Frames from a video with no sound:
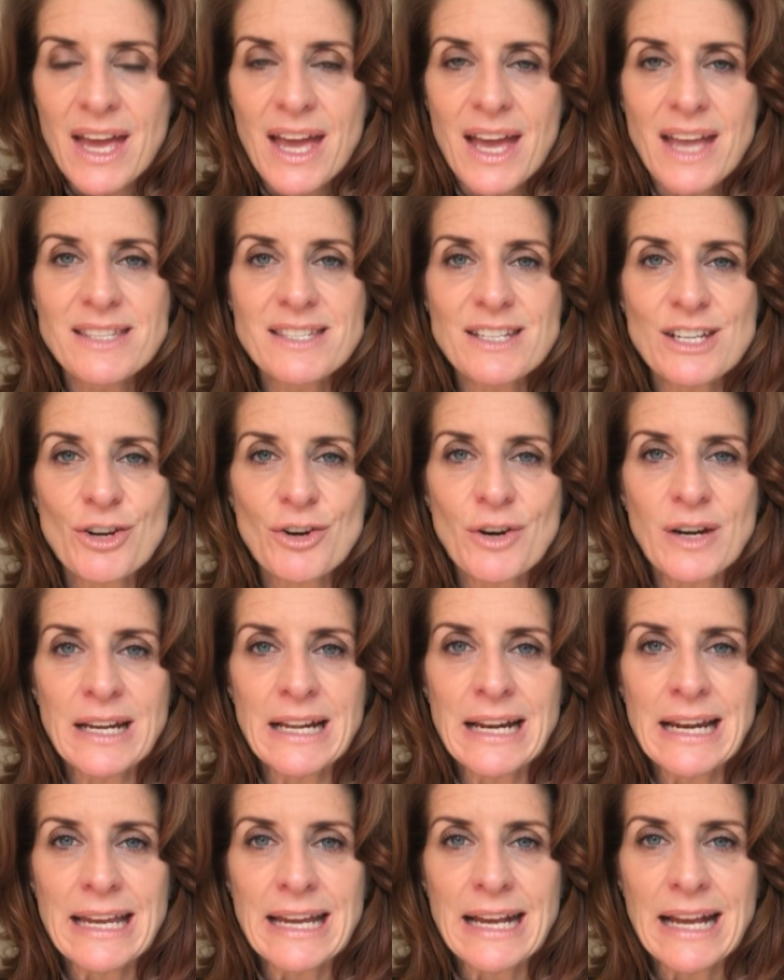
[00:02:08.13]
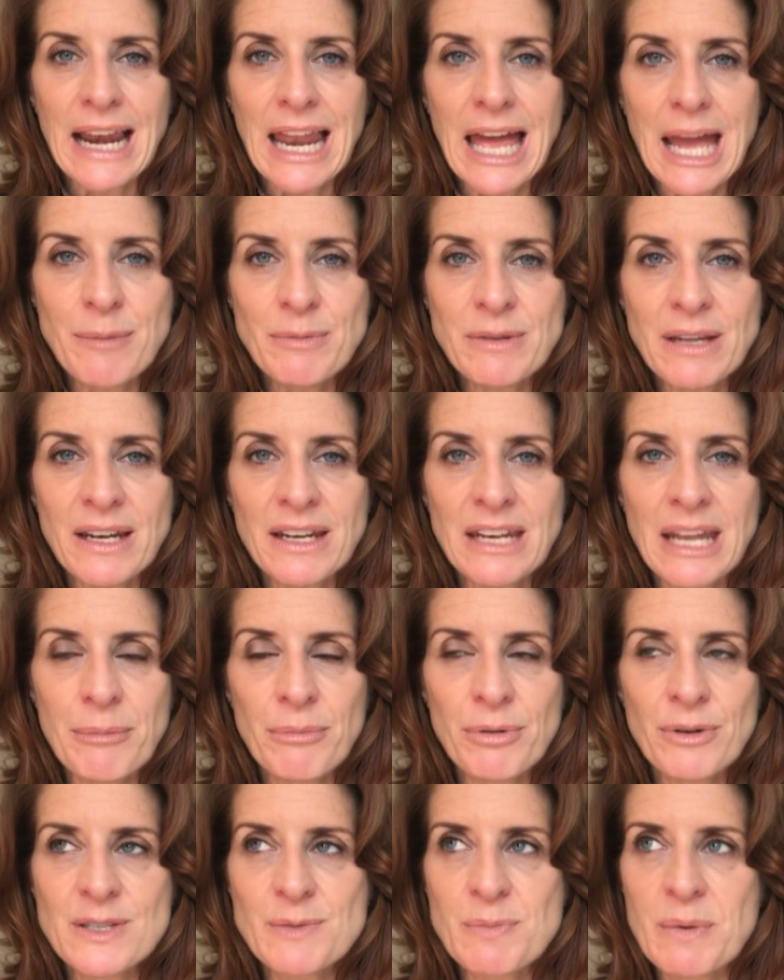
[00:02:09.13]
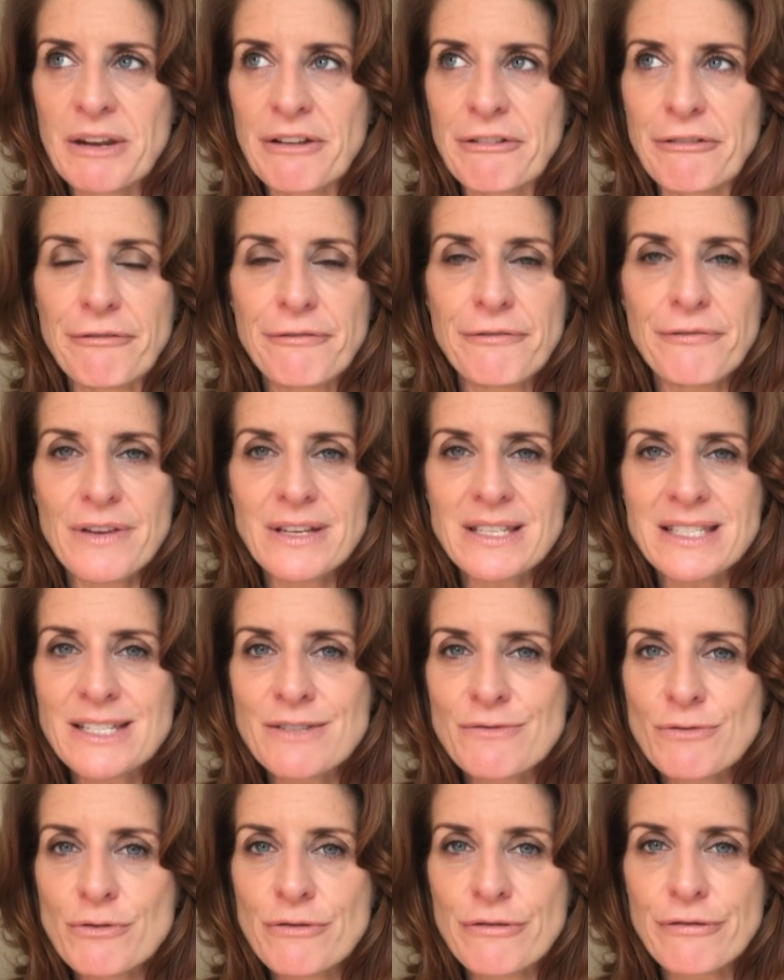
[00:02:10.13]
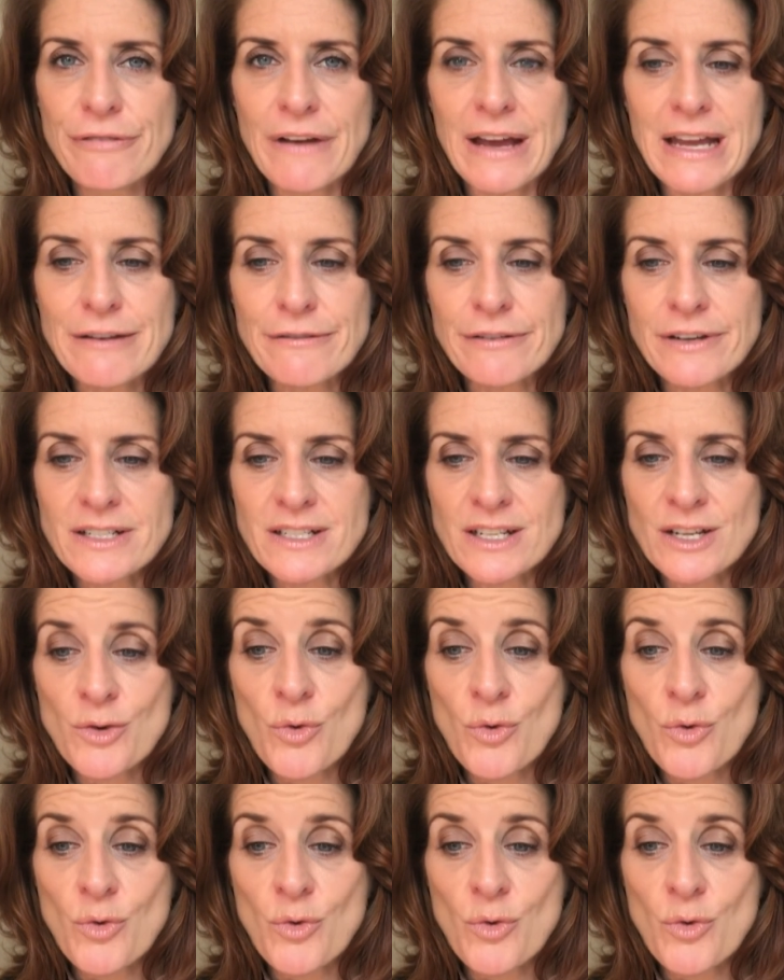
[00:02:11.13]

It's a critically acclaimed little number. It's been a festival favourite.